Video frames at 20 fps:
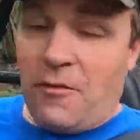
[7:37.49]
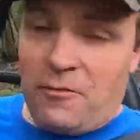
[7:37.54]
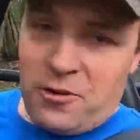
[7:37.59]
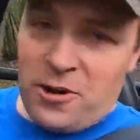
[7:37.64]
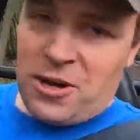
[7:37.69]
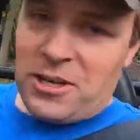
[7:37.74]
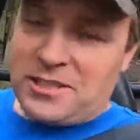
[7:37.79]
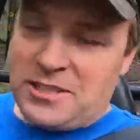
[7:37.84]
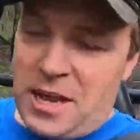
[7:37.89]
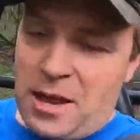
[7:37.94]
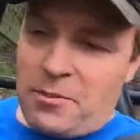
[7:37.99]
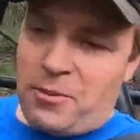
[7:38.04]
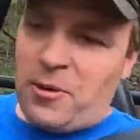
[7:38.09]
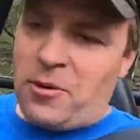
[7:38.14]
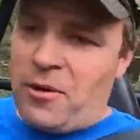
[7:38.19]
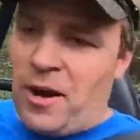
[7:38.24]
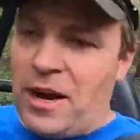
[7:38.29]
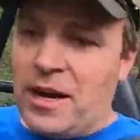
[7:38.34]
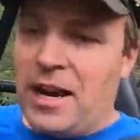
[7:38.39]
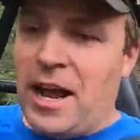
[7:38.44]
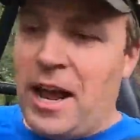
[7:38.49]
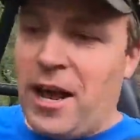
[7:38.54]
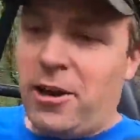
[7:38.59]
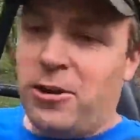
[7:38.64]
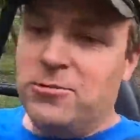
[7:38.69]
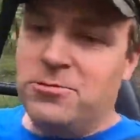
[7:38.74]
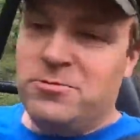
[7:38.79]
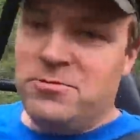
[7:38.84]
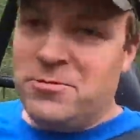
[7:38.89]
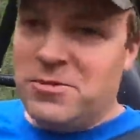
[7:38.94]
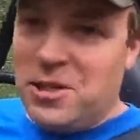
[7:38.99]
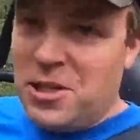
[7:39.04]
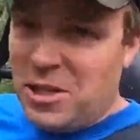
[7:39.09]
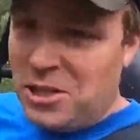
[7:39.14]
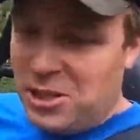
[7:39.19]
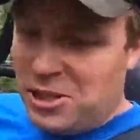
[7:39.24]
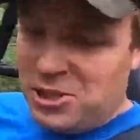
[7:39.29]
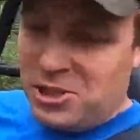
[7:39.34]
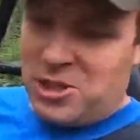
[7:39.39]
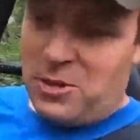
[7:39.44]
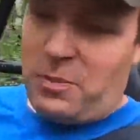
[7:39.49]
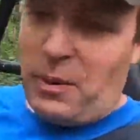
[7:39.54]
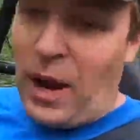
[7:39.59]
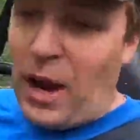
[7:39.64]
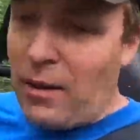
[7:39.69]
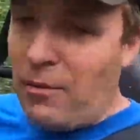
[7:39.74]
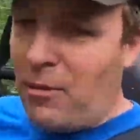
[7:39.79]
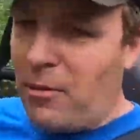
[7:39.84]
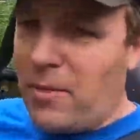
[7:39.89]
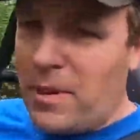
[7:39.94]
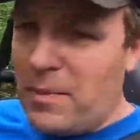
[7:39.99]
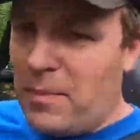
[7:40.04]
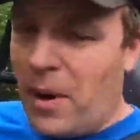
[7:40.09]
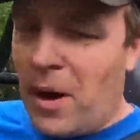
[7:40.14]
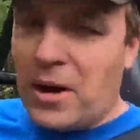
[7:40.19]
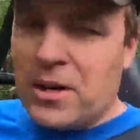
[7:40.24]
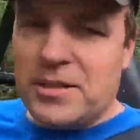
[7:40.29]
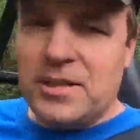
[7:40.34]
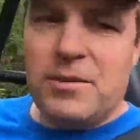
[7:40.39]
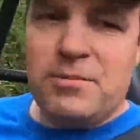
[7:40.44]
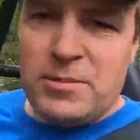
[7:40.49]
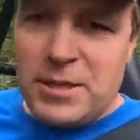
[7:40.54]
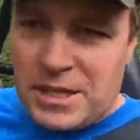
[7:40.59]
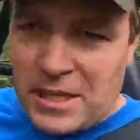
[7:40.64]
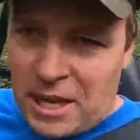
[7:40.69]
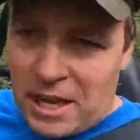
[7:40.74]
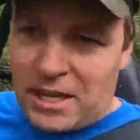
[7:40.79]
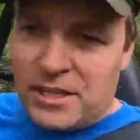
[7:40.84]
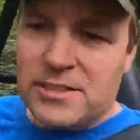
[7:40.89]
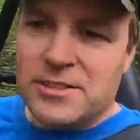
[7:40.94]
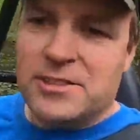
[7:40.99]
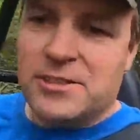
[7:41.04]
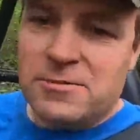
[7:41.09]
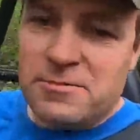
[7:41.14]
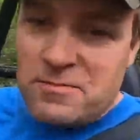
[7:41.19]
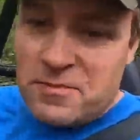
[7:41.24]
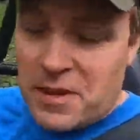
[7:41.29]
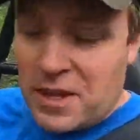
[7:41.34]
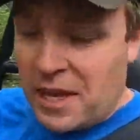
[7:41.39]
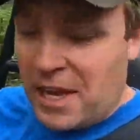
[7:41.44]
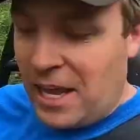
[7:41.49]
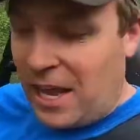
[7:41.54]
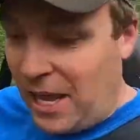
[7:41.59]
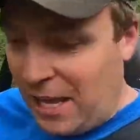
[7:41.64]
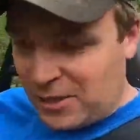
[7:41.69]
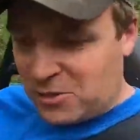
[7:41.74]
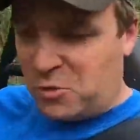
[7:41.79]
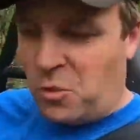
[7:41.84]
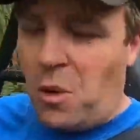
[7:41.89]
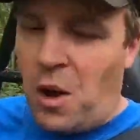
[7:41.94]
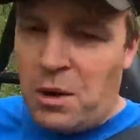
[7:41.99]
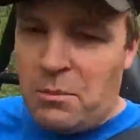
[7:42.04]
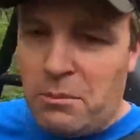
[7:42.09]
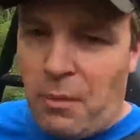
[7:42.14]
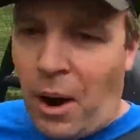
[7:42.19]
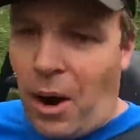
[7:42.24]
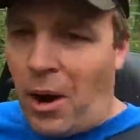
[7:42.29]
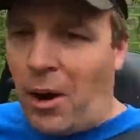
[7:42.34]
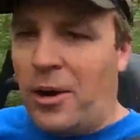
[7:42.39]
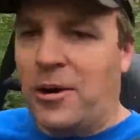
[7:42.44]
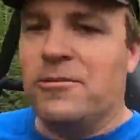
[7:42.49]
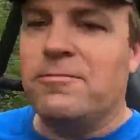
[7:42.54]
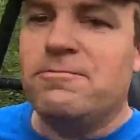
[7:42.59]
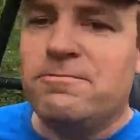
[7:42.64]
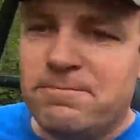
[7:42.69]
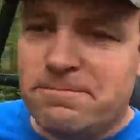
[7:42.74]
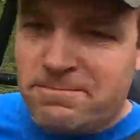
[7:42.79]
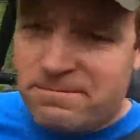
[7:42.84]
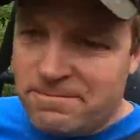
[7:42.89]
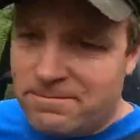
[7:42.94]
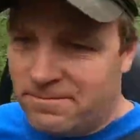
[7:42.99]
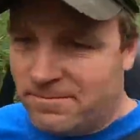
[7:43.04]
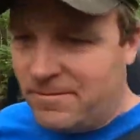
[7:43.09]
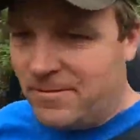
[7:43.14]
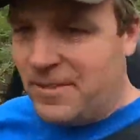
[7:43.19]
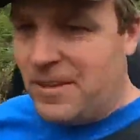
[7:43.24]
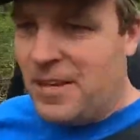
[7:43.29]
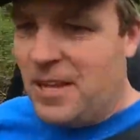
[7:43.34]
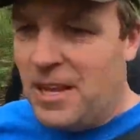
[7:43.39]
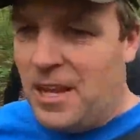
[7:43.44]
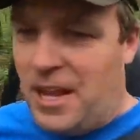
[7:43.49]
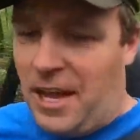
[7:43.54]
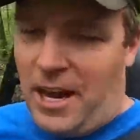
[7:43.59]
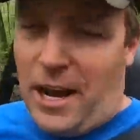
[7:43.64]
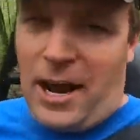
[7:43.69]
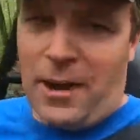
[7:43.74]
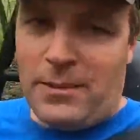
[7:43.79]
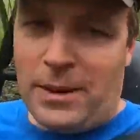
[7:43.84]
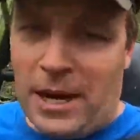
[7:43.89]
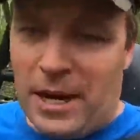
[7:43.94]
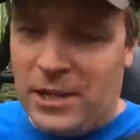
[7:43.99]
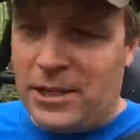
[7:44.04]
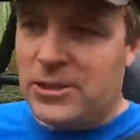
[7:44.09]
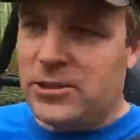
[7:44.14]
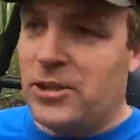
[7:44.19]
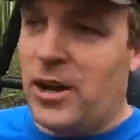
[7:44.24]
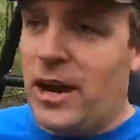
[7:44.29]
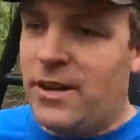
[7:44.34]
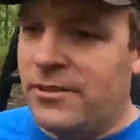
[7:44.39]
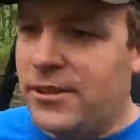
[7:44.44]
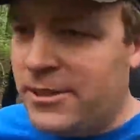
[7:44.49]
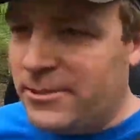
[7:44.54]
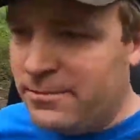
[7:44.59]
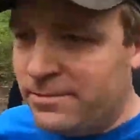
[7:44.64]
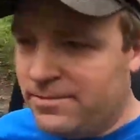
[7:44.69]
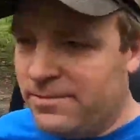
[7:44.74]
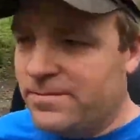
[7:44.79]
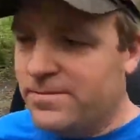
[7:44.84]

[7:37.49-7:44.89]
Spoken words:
For example, right now, she probably parked it because it has one bar, and I'm out here driving it.